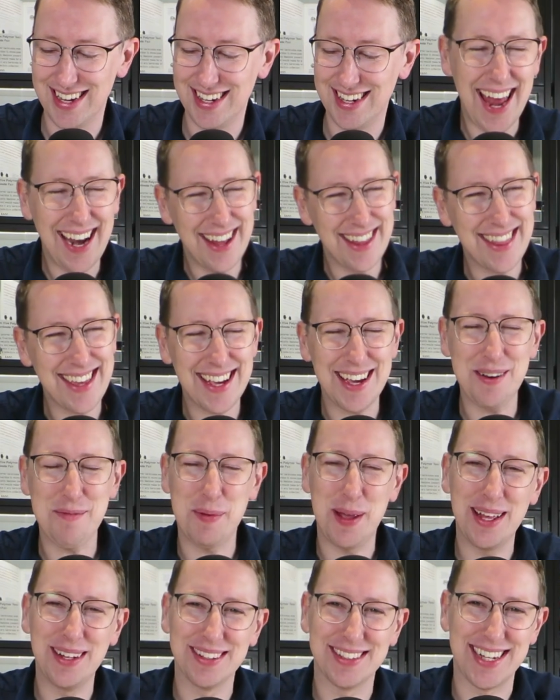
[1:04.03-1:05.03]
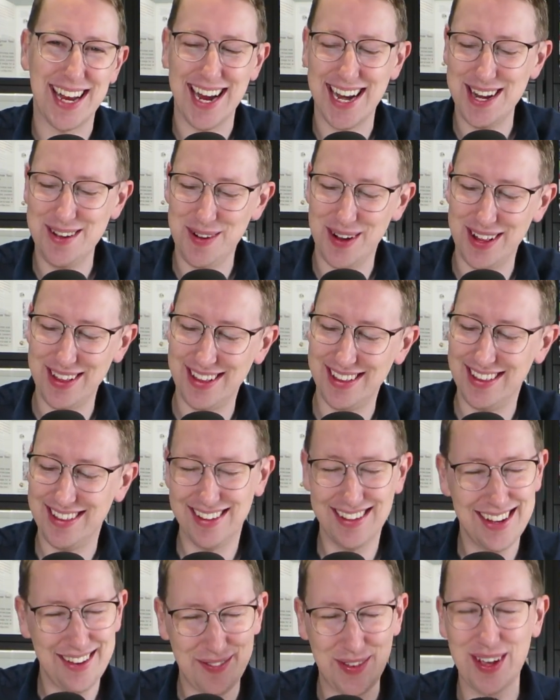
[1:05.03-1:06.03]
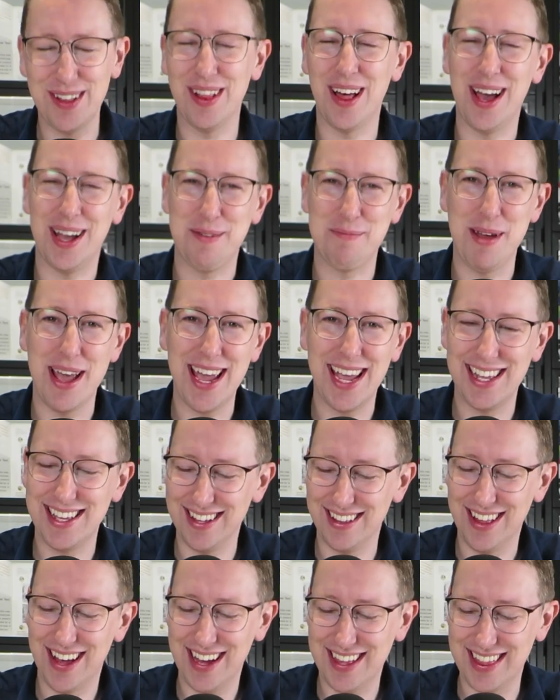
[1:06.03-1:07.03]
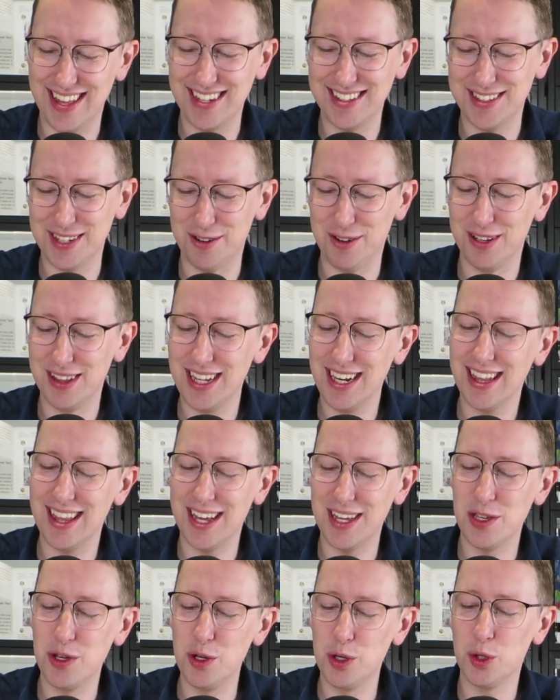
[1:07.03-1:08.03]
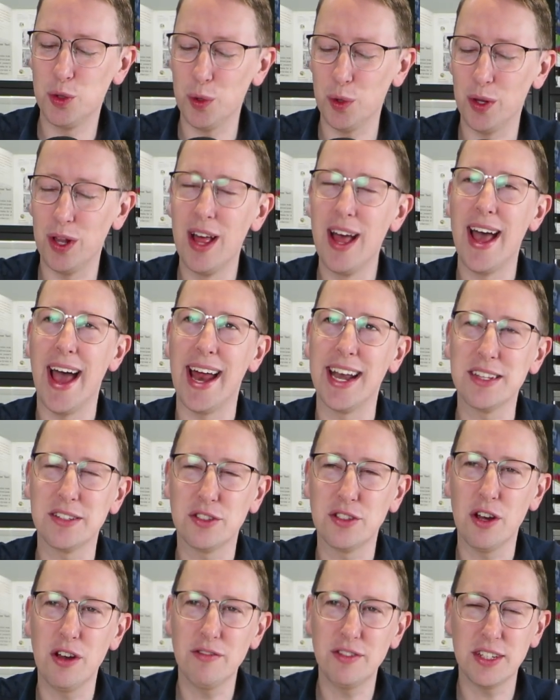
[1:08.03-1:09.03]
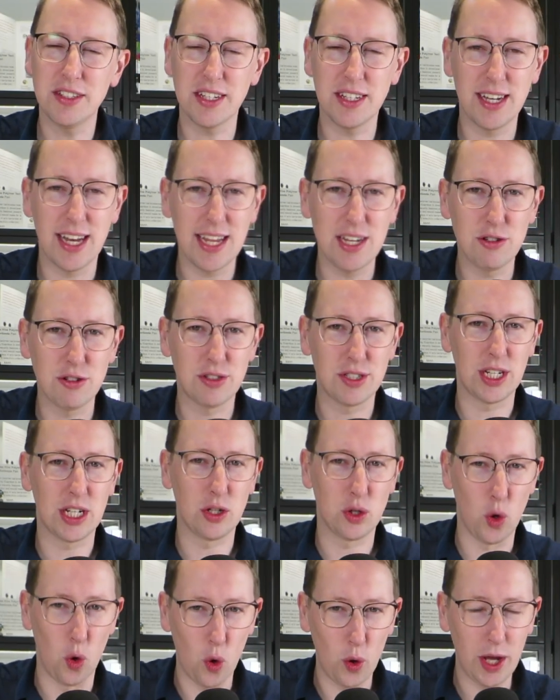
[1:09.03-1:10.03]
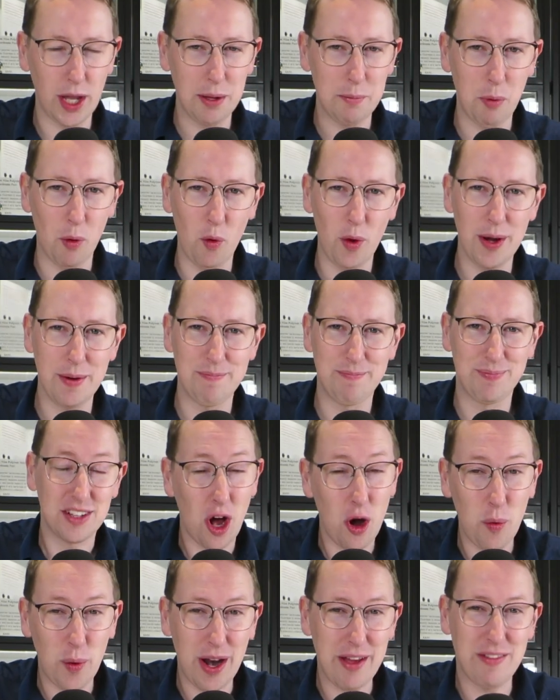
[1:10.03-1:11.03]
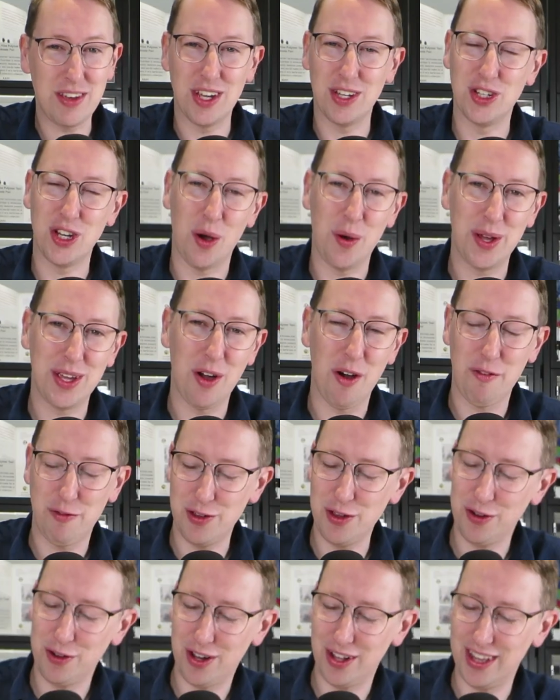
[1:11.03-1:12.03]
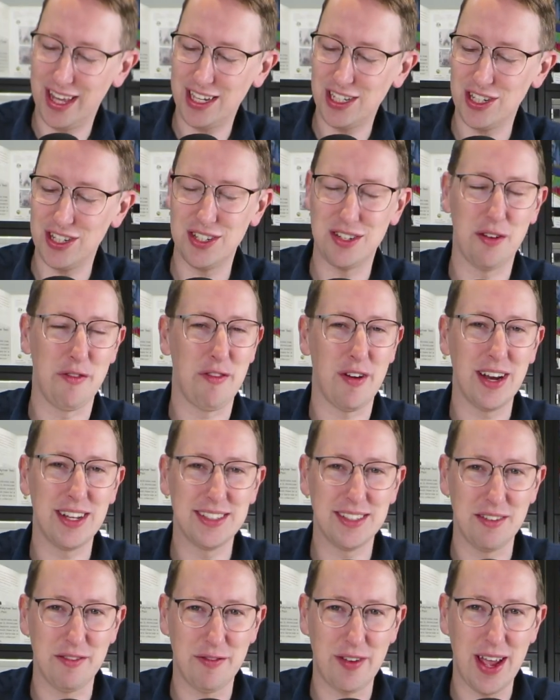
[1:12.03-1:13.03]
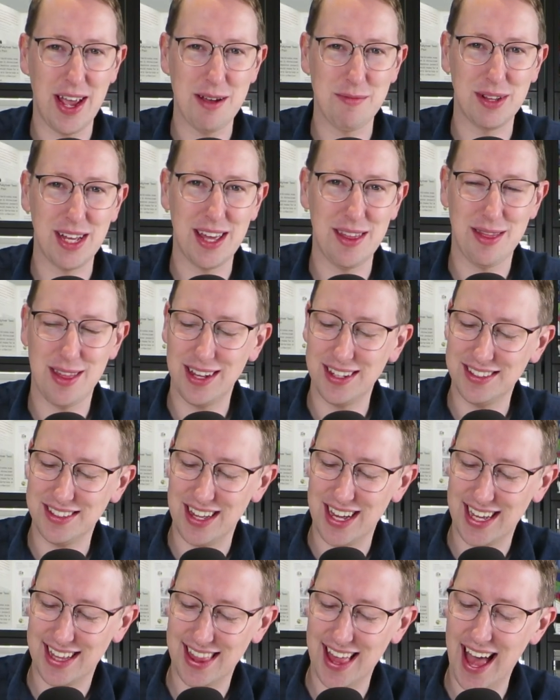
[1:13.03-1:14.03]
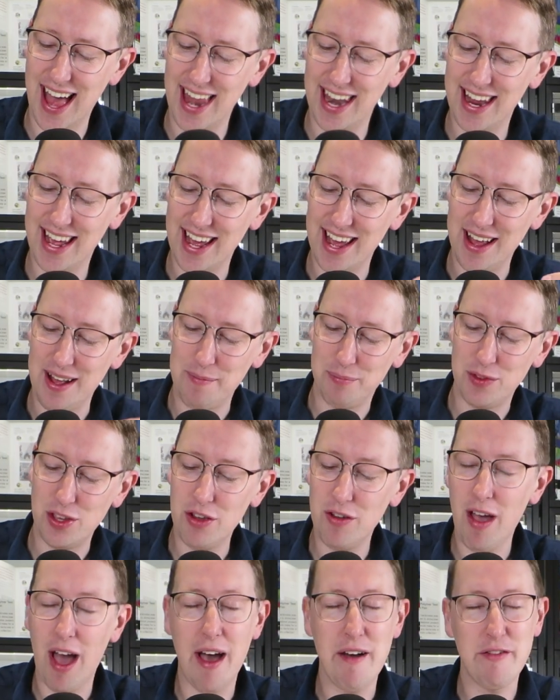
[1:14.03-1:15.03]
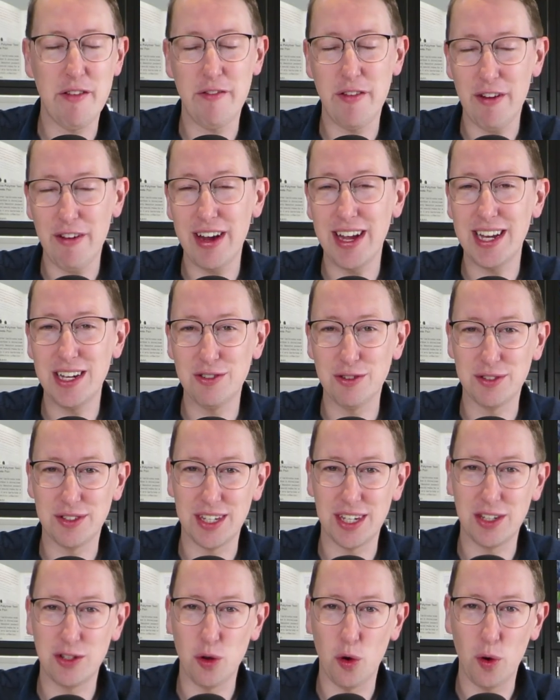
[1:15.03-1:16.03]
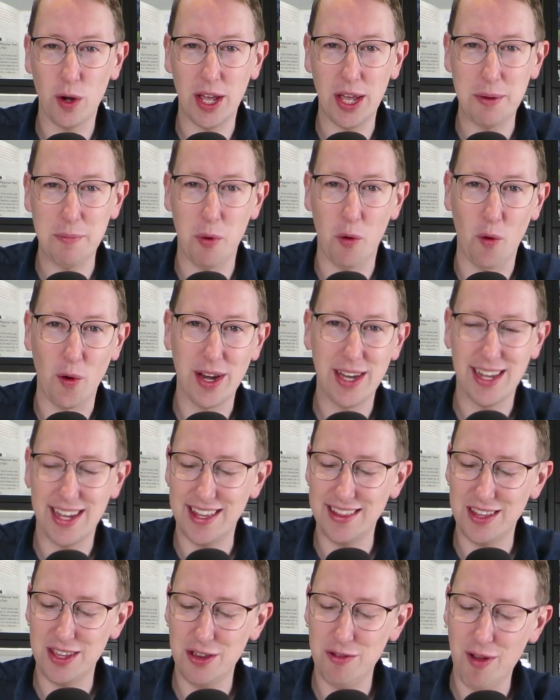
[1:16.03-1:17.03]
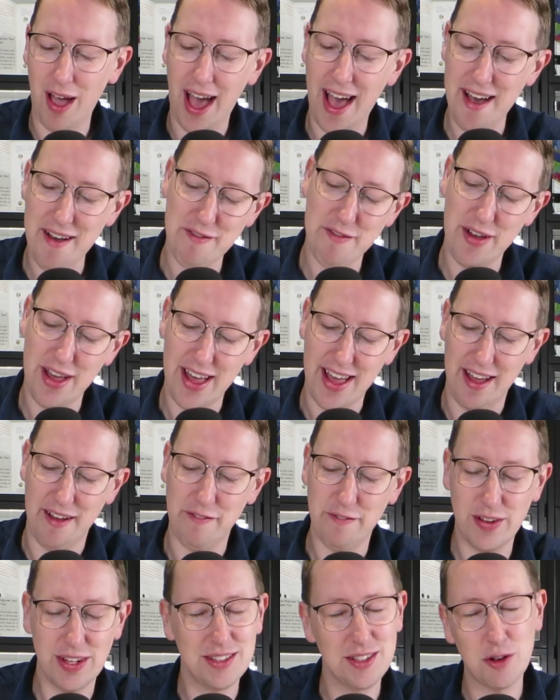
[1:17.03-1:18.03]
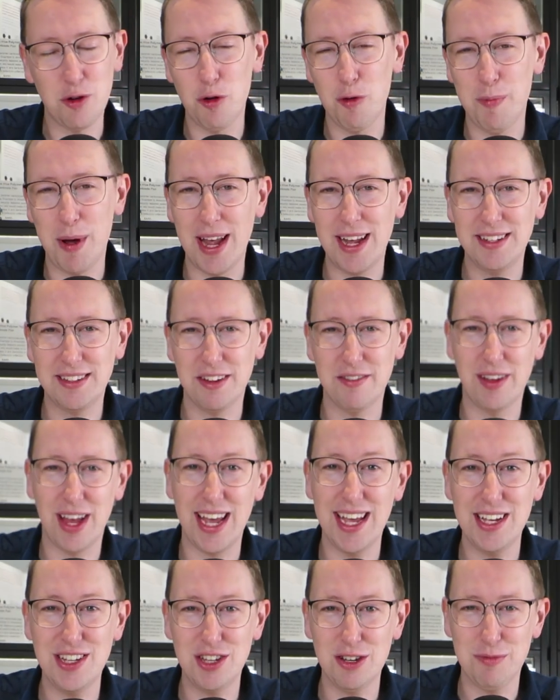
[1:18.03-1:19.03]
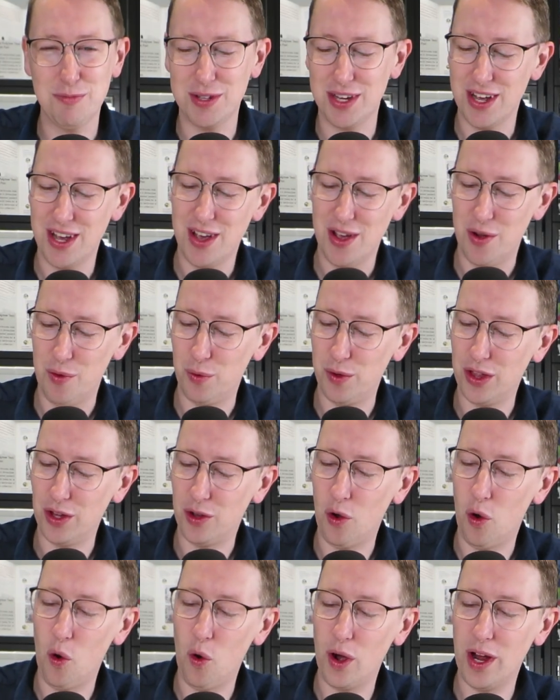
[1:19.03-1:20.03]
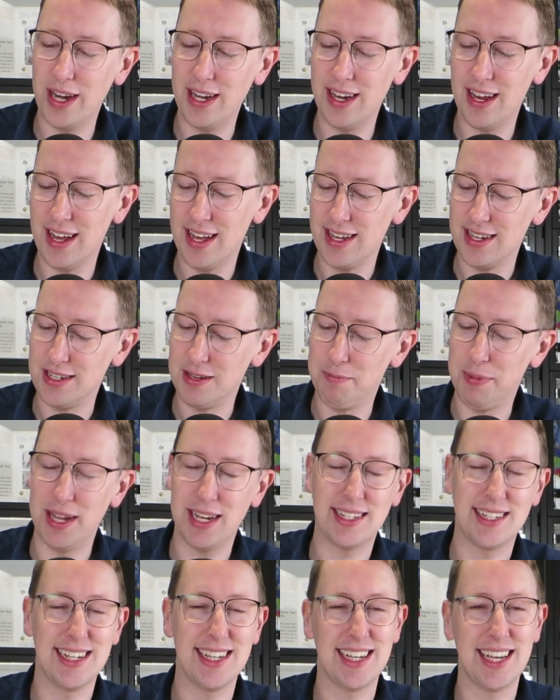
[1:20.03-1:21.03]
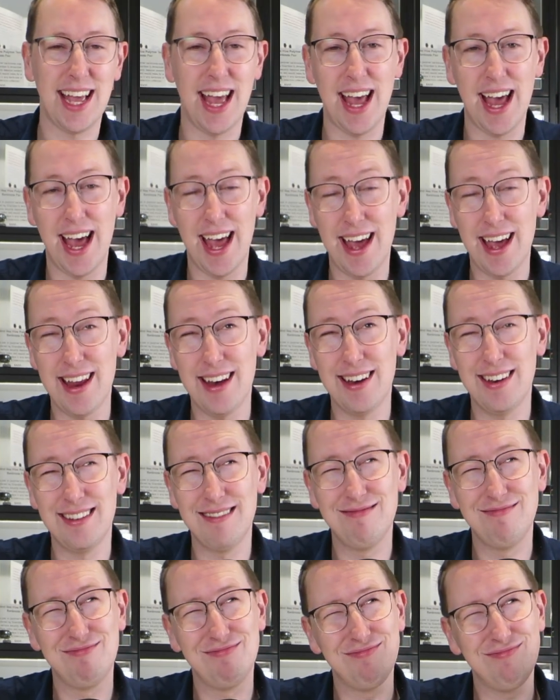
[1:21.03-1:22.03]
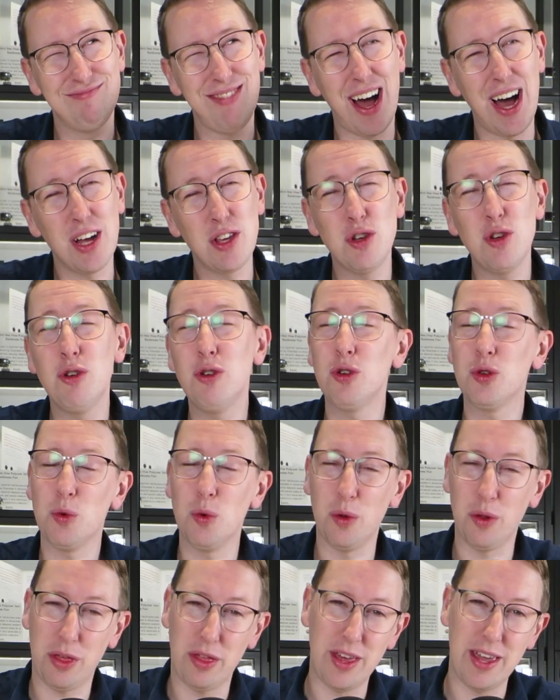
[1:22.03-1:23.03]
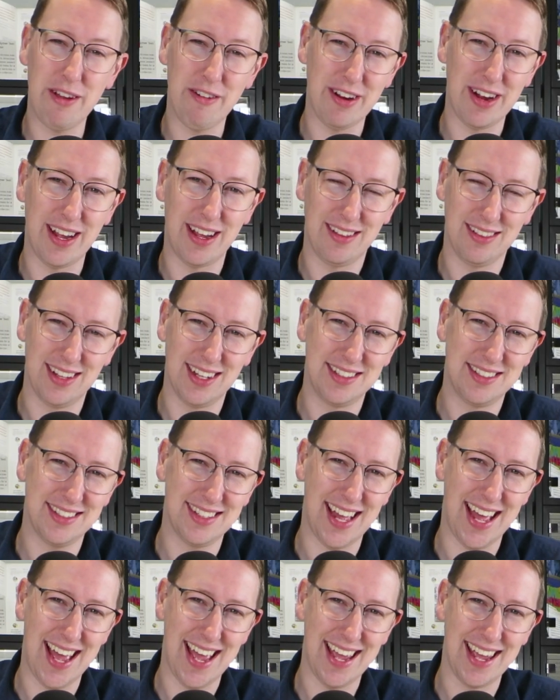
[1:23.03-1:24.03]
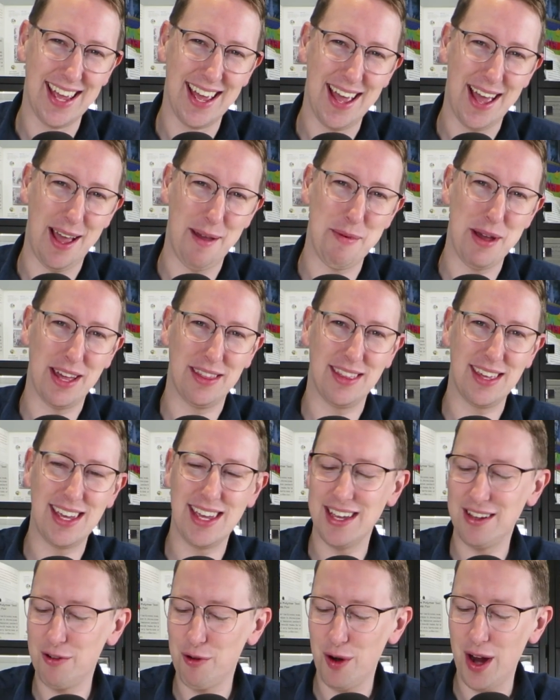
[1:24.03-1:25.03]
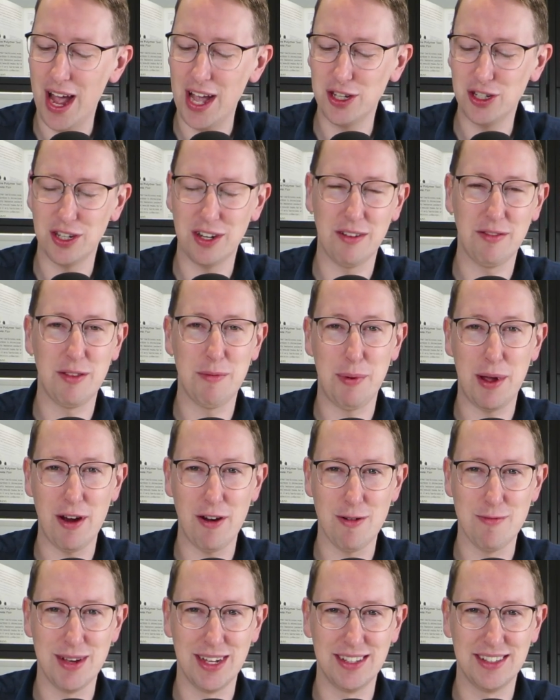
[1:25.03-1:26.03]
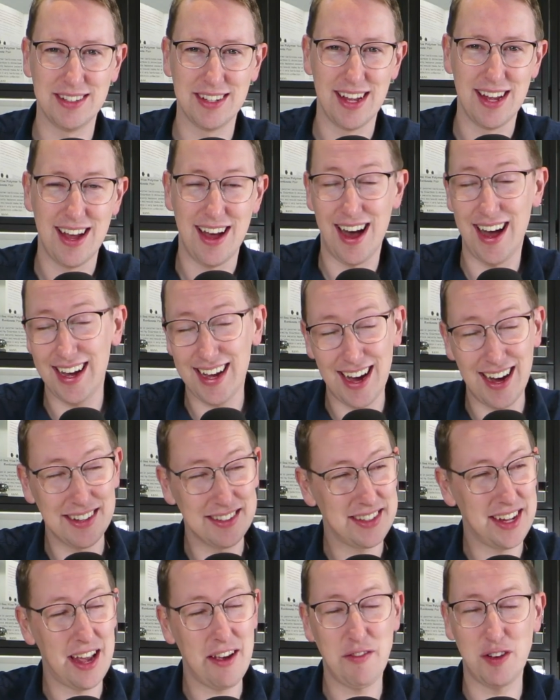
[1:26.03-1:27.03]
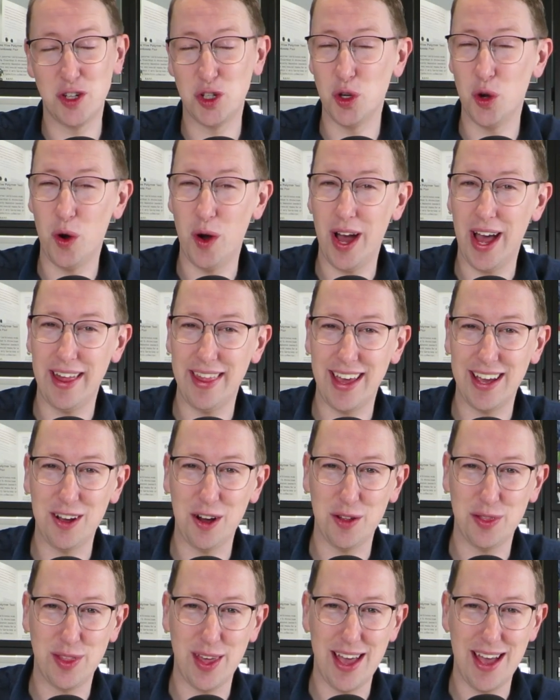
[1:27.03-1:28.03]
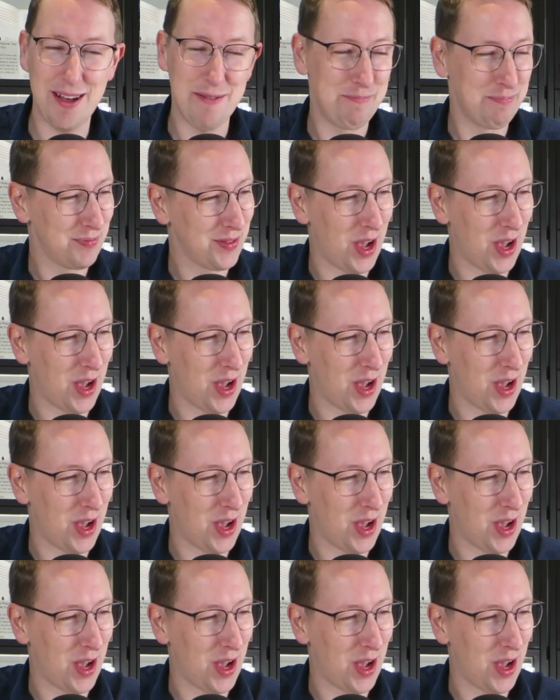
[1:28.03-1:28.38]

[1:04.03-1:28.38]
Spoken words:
And I think it appeals to anyone if you're like me and you like things that are a little unusual, and it serves as an interesting talking point. So whenever you're showing off your collection to friends and family and things like that, you have a very interesting talking point in that you have a physical piece of Egypt with a coin depicting an unusual theory, let's say, about the creation of the pyramids. I can't say for sure how they got there.